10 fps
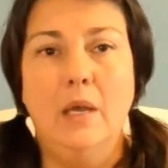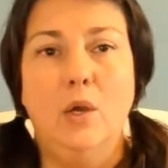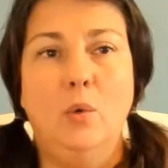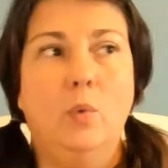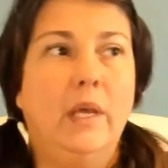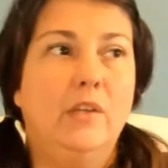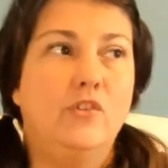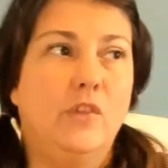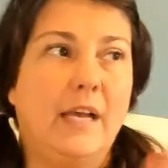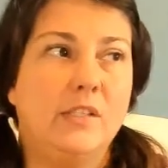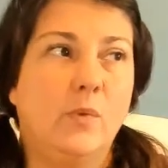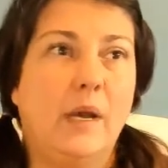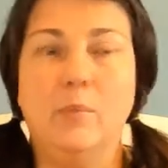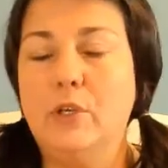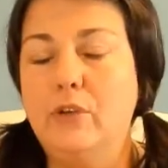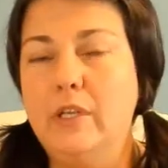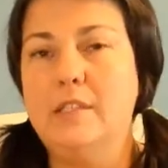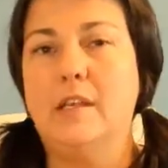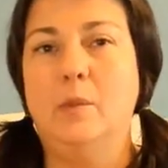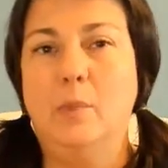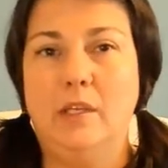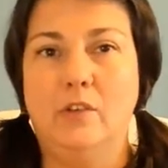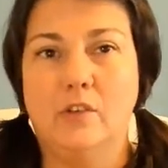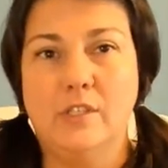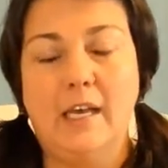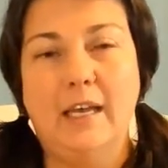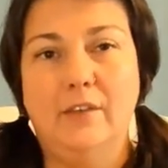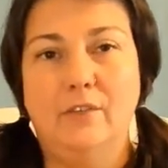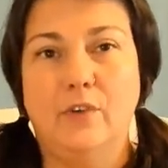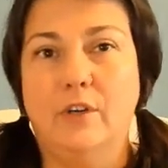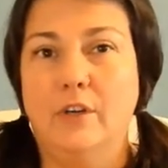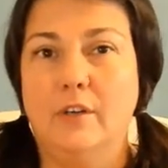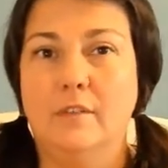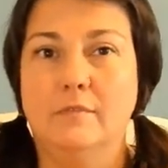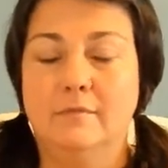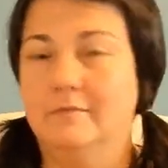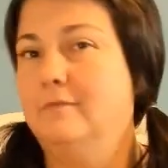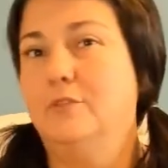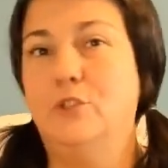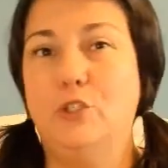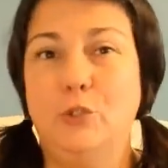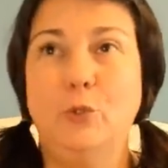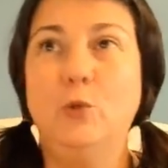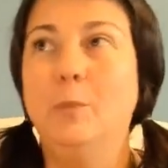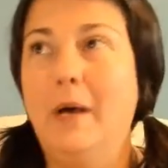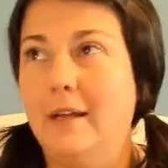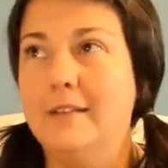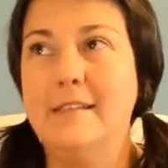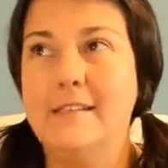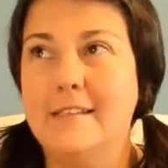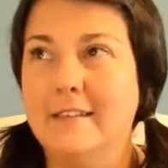which that's why Mercury is going to be in your sign for 2 months,